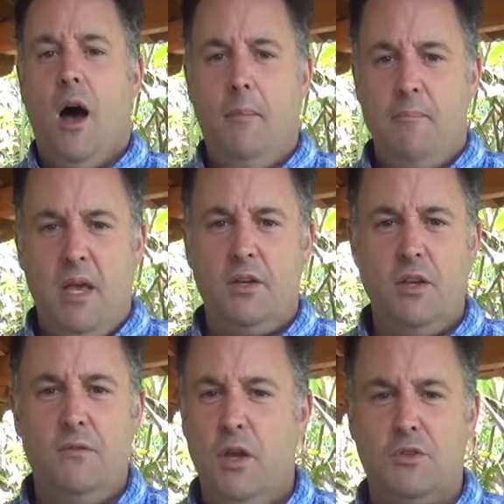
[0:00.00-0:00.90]
1
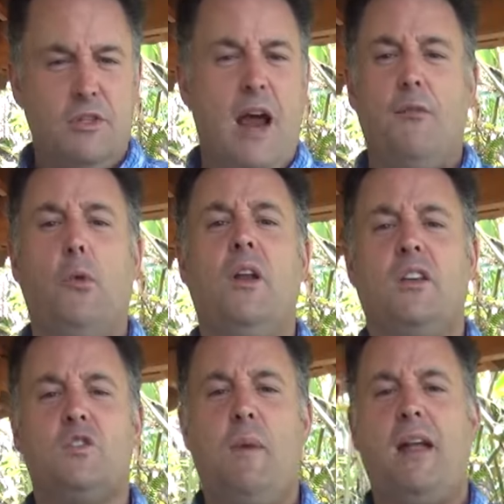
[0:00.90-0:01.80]
million views. Never would have
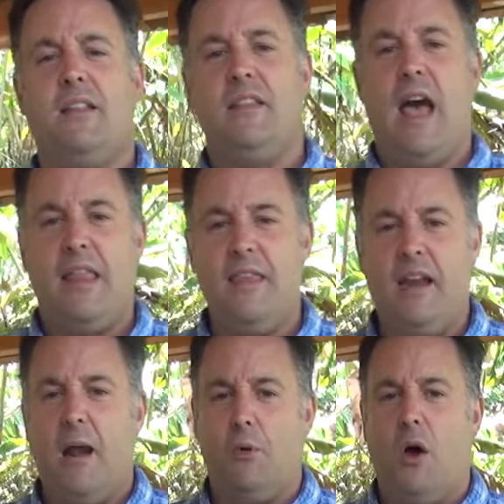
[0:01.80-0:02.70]
expected that. And
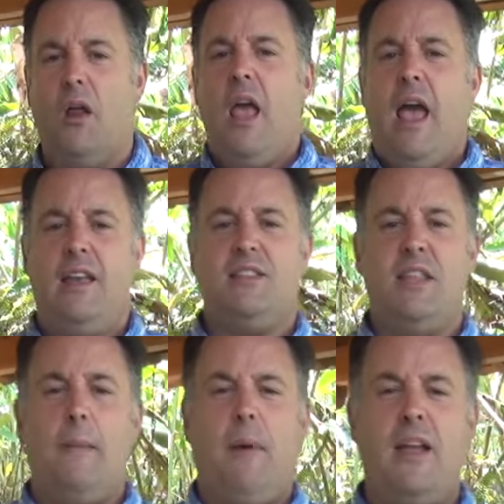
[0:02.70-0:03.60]
then I wrote a
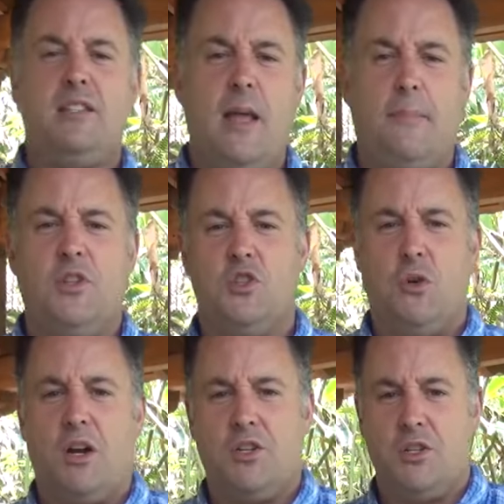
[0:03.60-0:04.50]
step-by-step
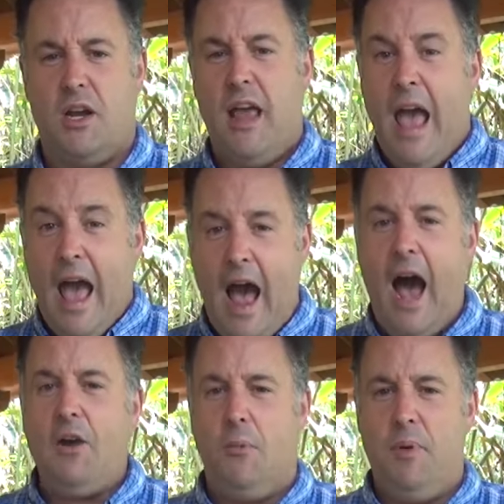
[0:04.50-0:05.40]
instructions on
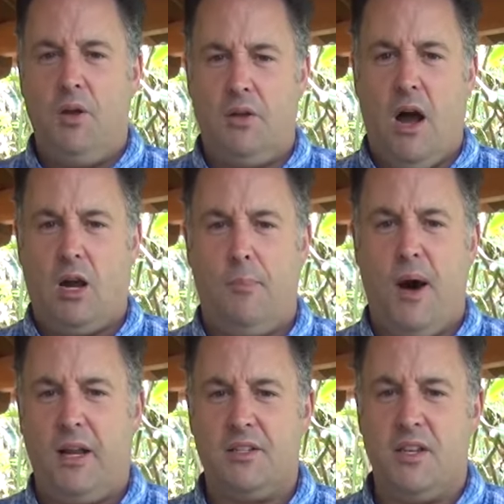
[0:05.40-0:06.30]
how to build an
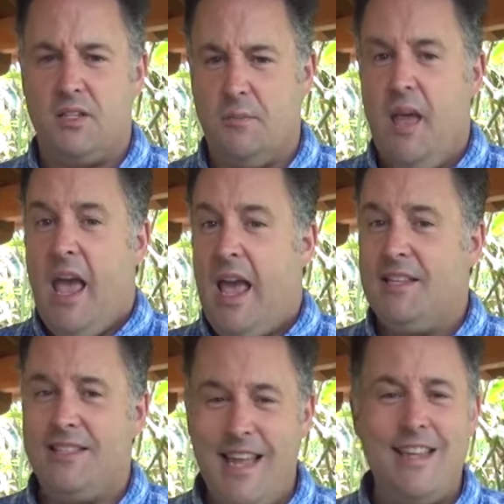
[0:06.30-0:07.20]
aquaponics system,
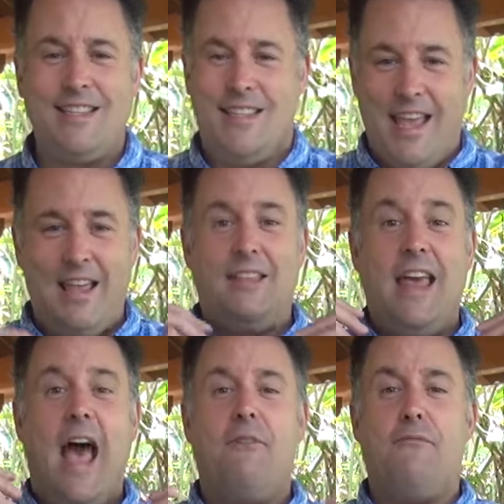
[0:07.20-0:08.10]
and since then
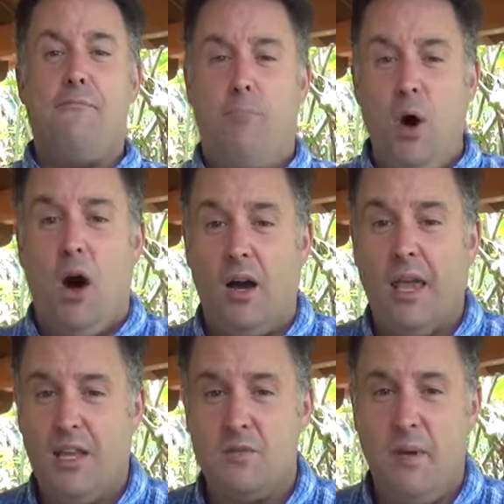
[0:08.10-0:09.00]
that
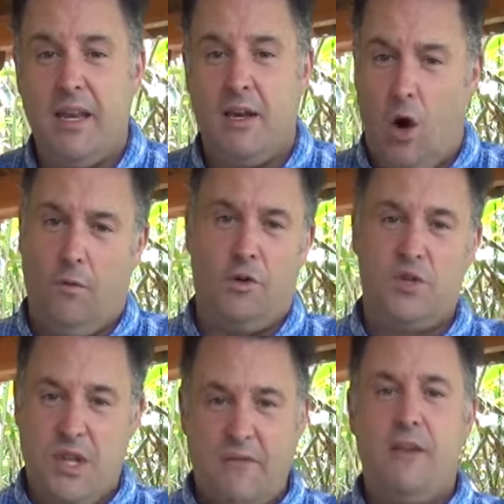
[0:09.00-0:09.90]
book has been in over
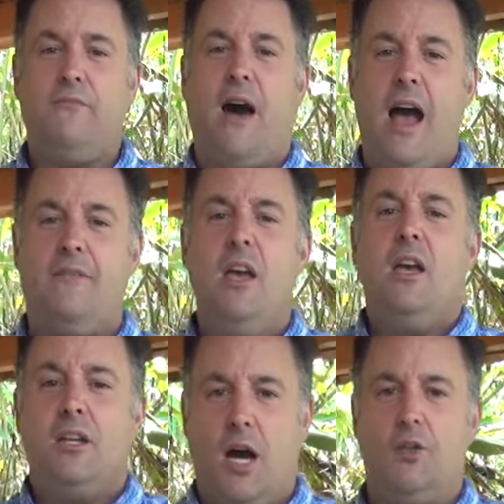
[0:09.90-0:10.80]

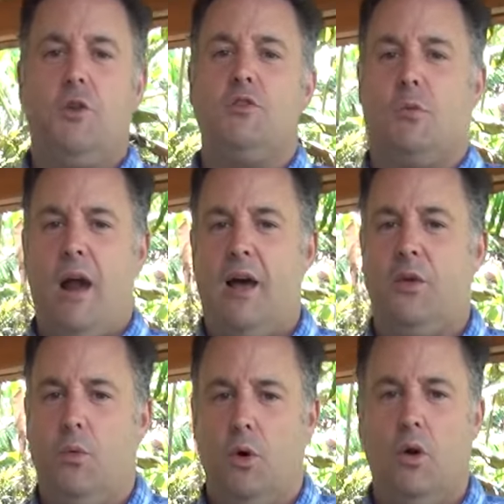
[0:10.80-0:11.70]
75 countries around
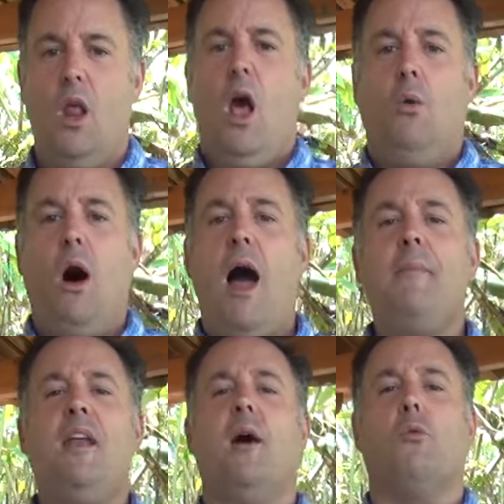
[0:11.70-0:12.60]
the world. Well,
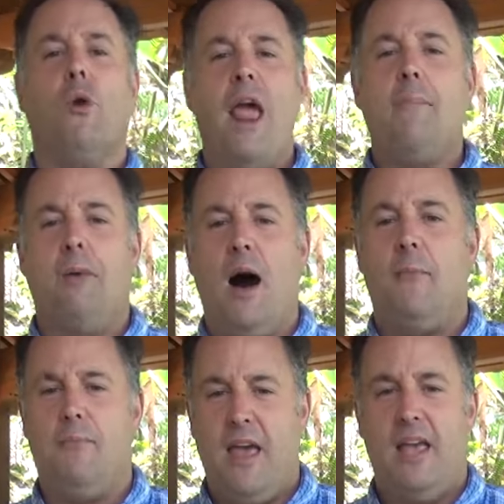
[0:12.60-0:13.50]
I'm going to ramp
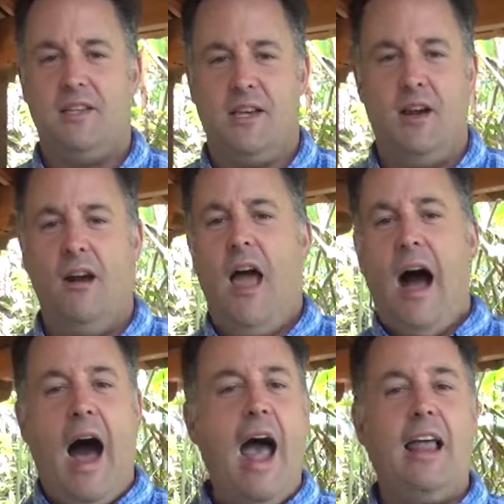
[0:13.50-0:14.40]
up things here.
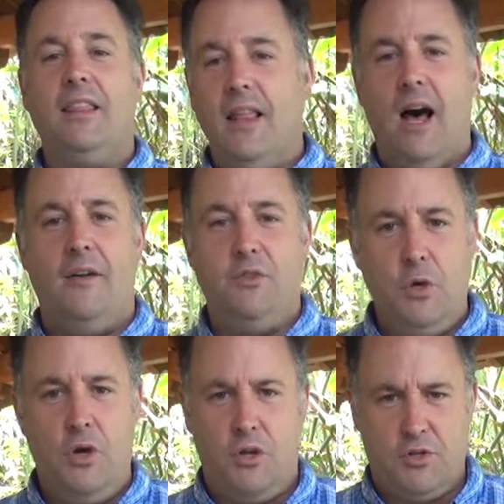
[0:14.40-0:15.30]
I love
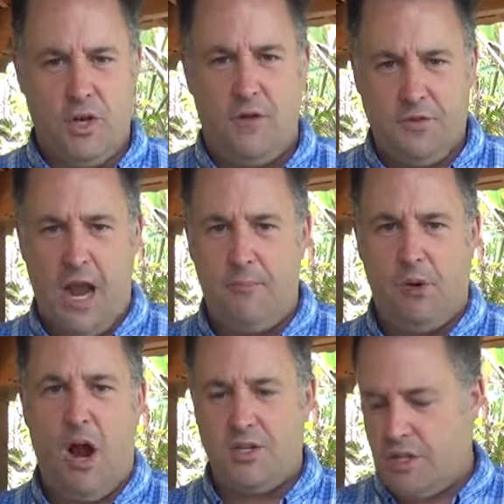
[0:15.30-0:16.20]
do-it-yourself type
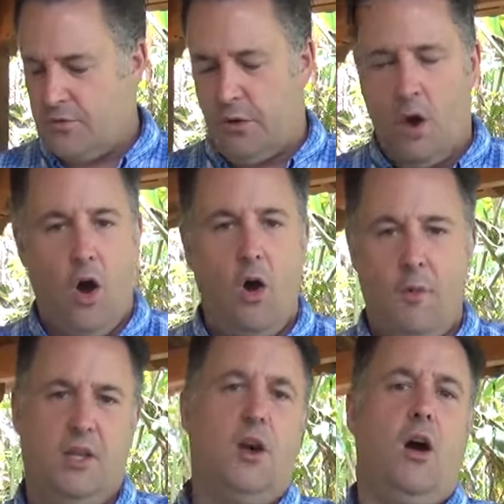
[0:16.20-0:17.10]
projects for home
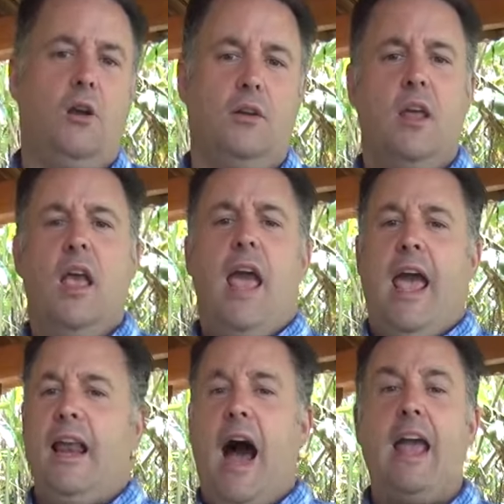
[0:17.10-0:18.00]
and garden,
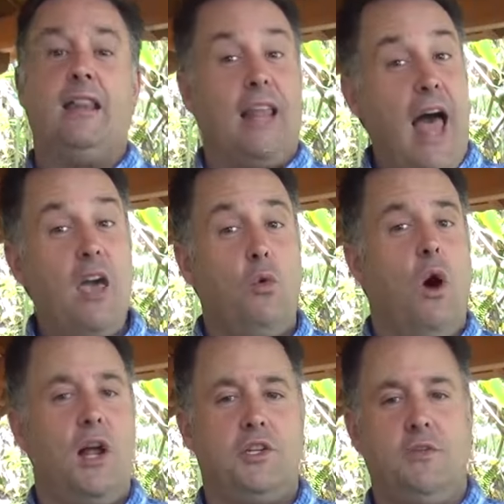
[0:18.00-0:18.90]
and I like
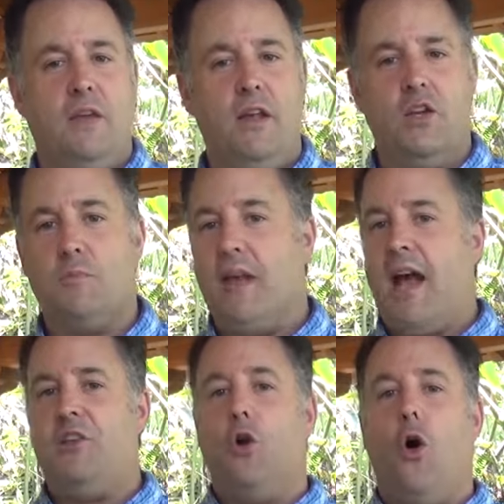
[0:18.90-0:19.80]
watching videos, but
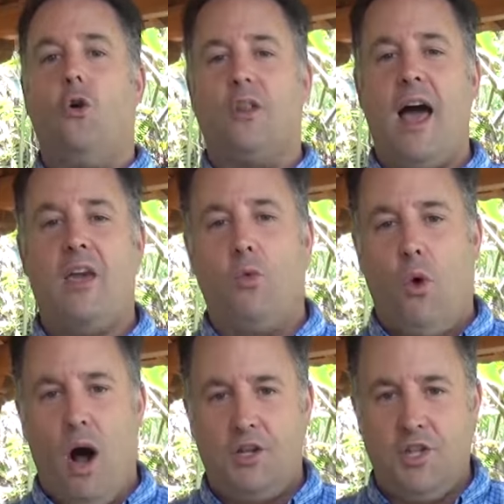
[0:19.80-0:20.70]
I don't like
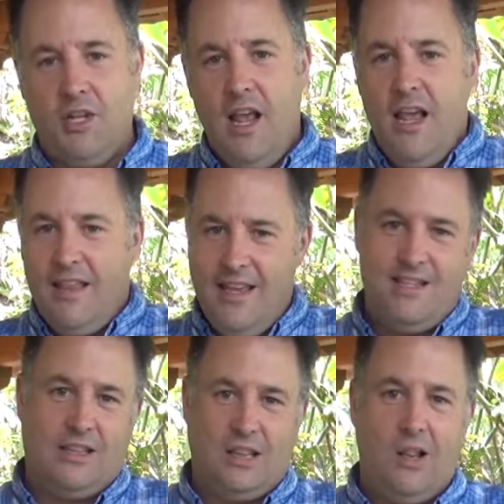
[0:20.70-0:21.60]
watching
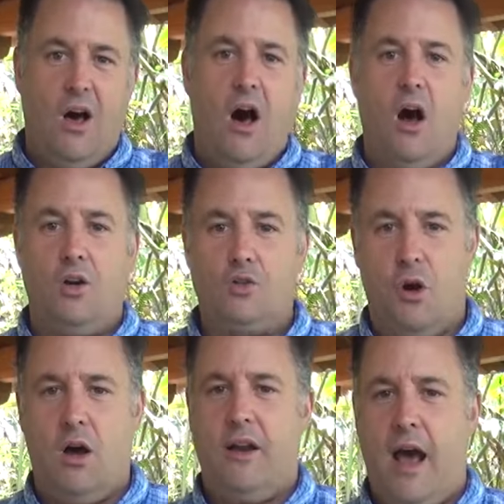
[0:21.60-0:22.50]
these long
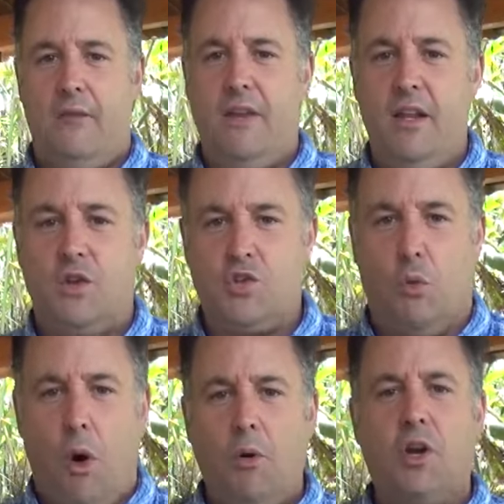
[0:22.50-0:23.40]
drawn out videos. So
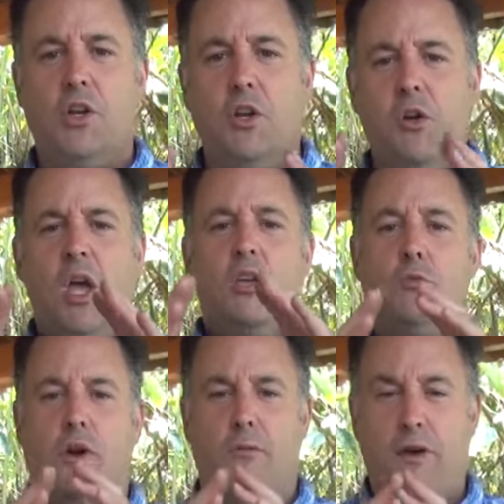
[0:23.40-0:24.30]
what we're going to do is
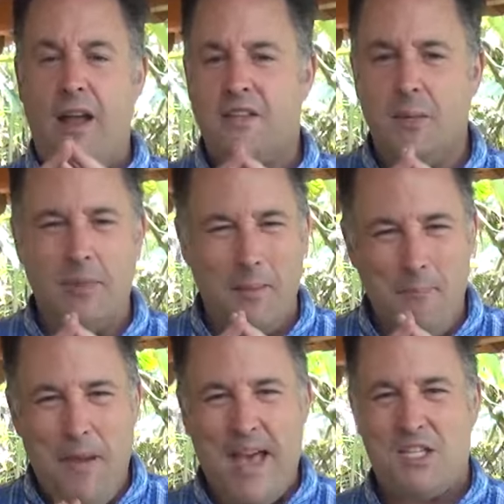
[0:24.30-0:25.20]
we're going to find some of the
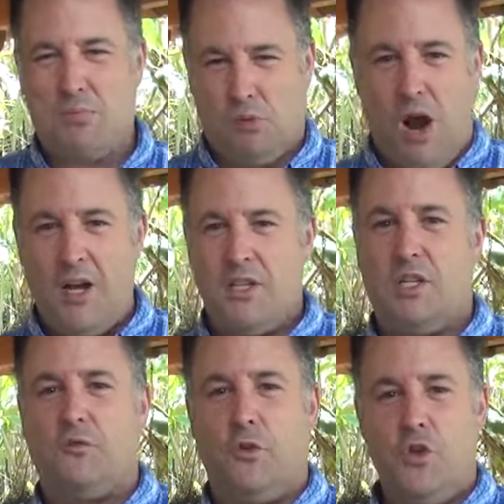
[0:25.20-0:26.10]
best
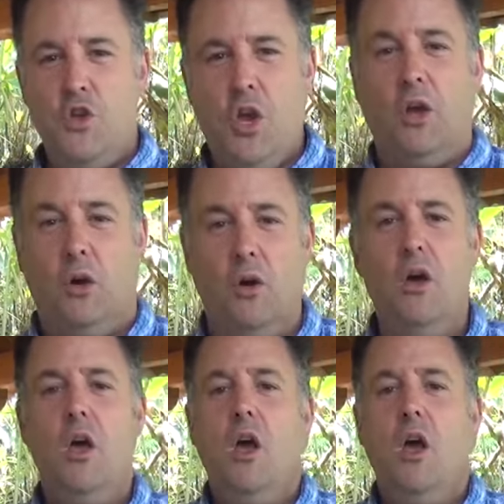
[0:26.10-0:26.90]
projects for you.